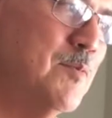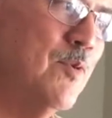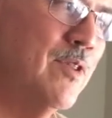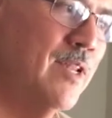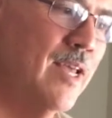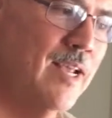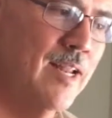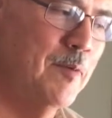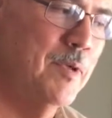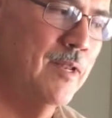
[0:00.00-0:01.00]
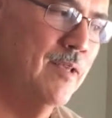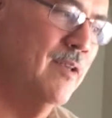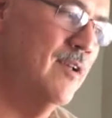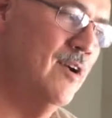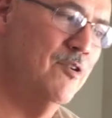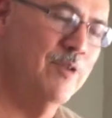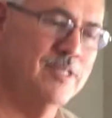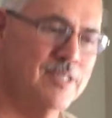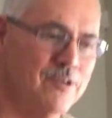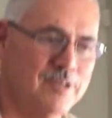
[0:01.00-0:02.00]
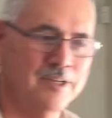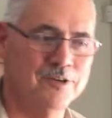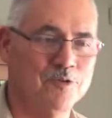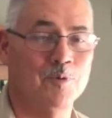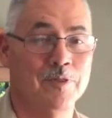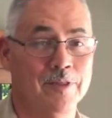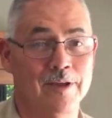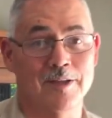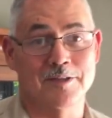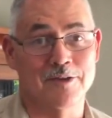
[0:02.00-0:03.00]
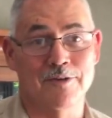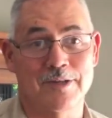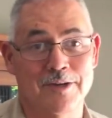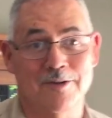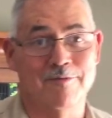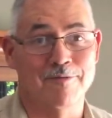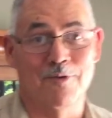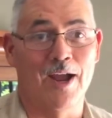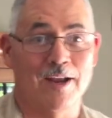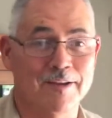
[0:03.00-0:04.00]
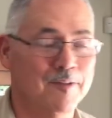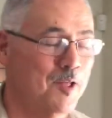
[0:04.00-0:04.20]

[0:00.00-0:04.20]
It's more than likely. I mean, concrete's guaranteed to do one thing. It's guaranteed to crack.